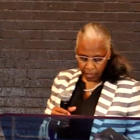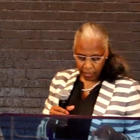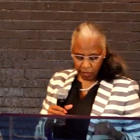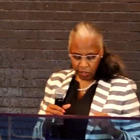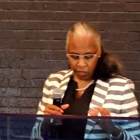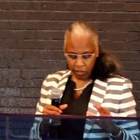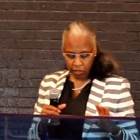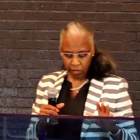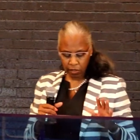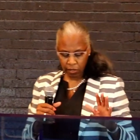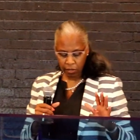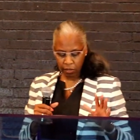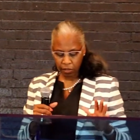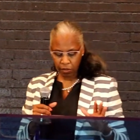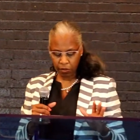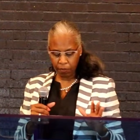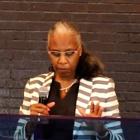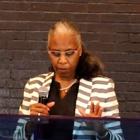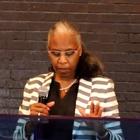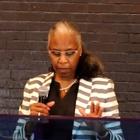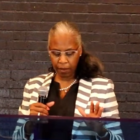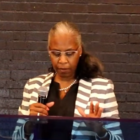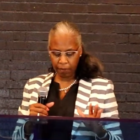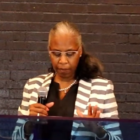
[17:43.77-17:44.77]
that's just a little
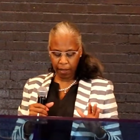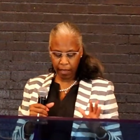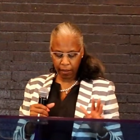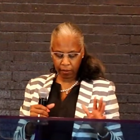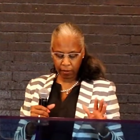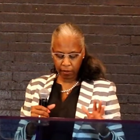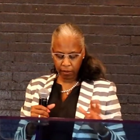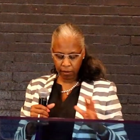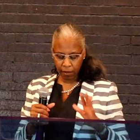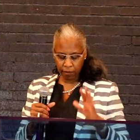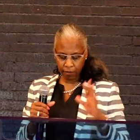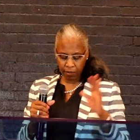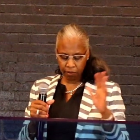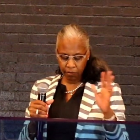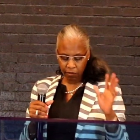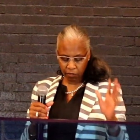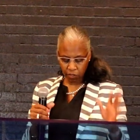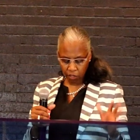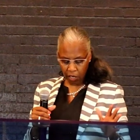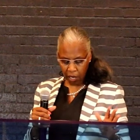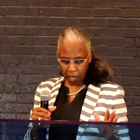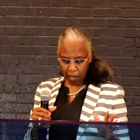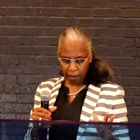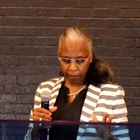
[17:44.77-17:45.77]
bit about some of the
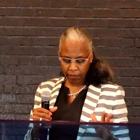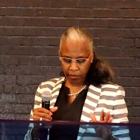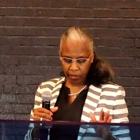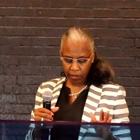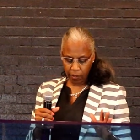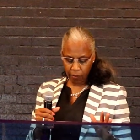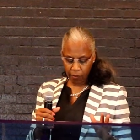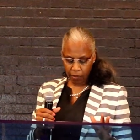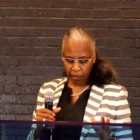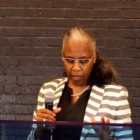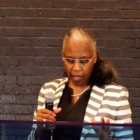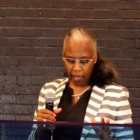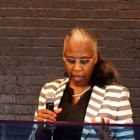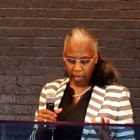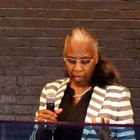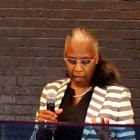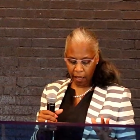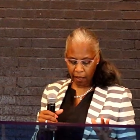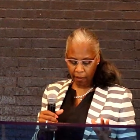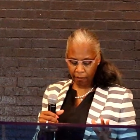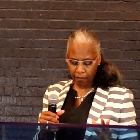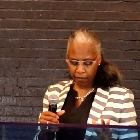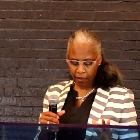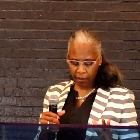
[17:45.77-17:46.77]
jobs that we
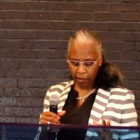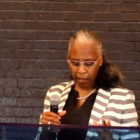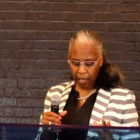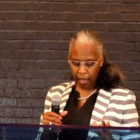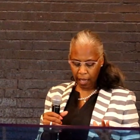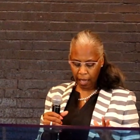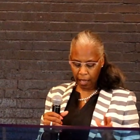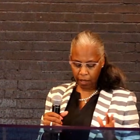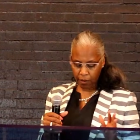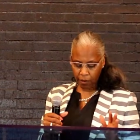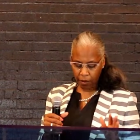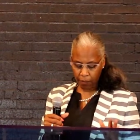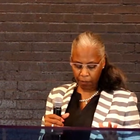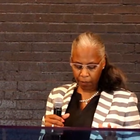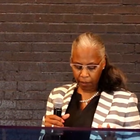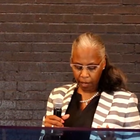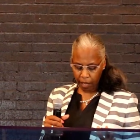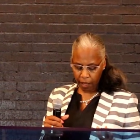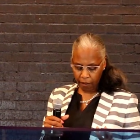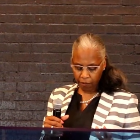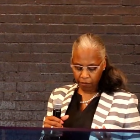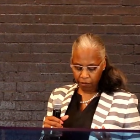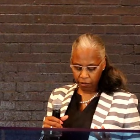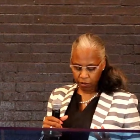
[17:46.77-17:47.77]
have, how to
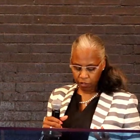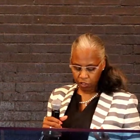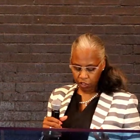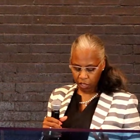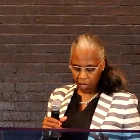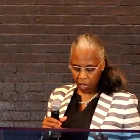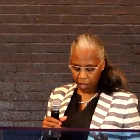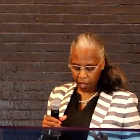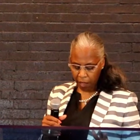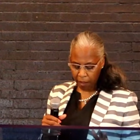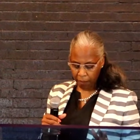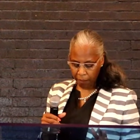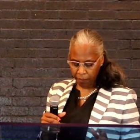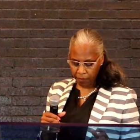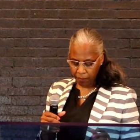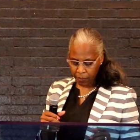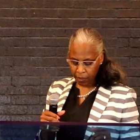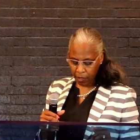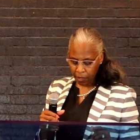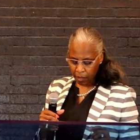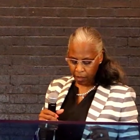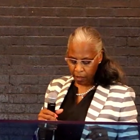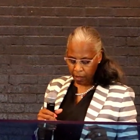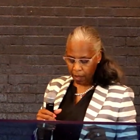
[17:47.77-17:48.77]
apply for a job.
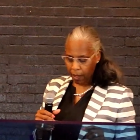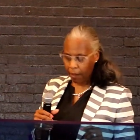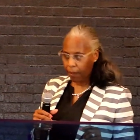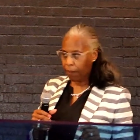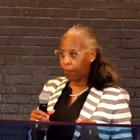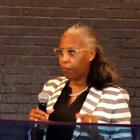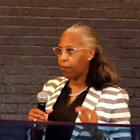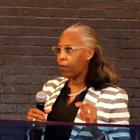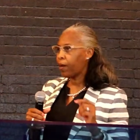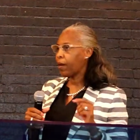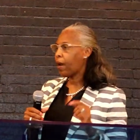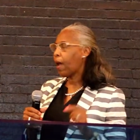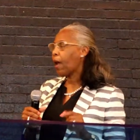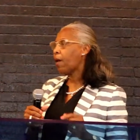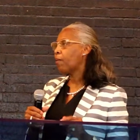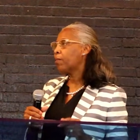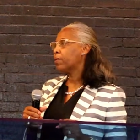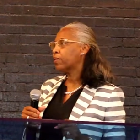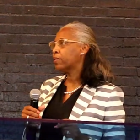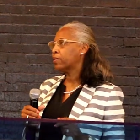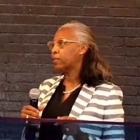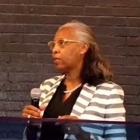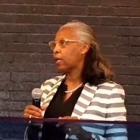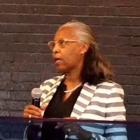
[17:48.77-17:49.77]
Uh, what I
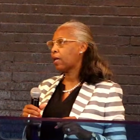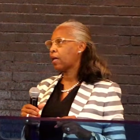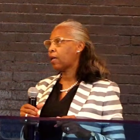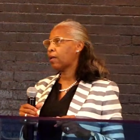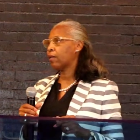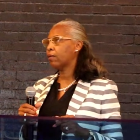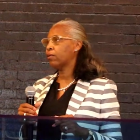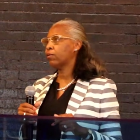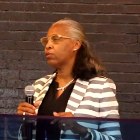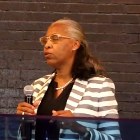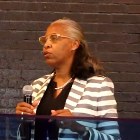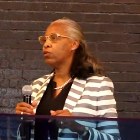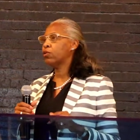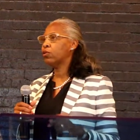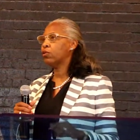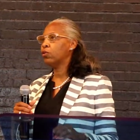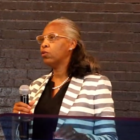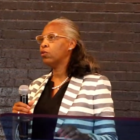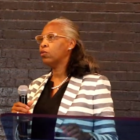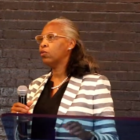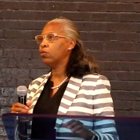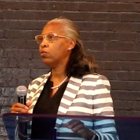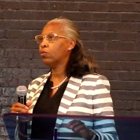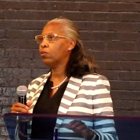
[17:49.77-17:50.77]
would say to
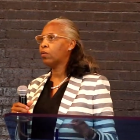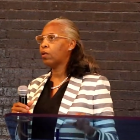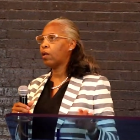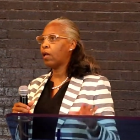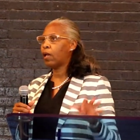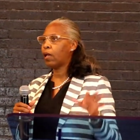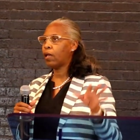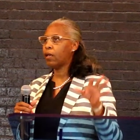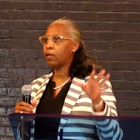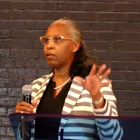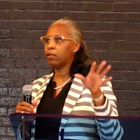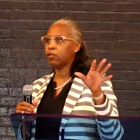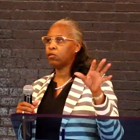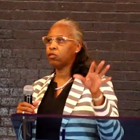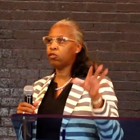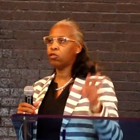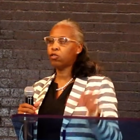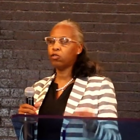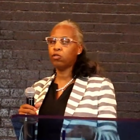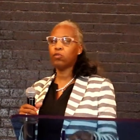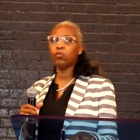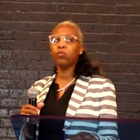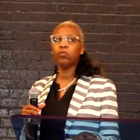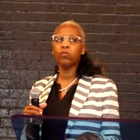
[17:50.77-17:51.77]
you as
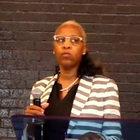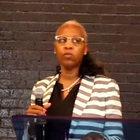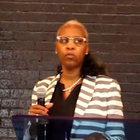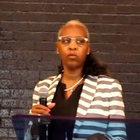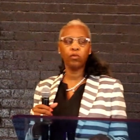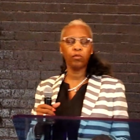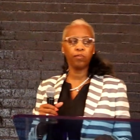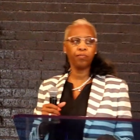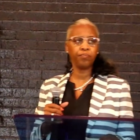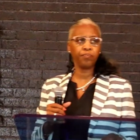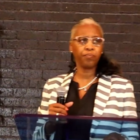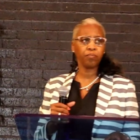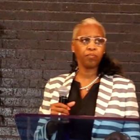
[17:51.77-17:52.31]
students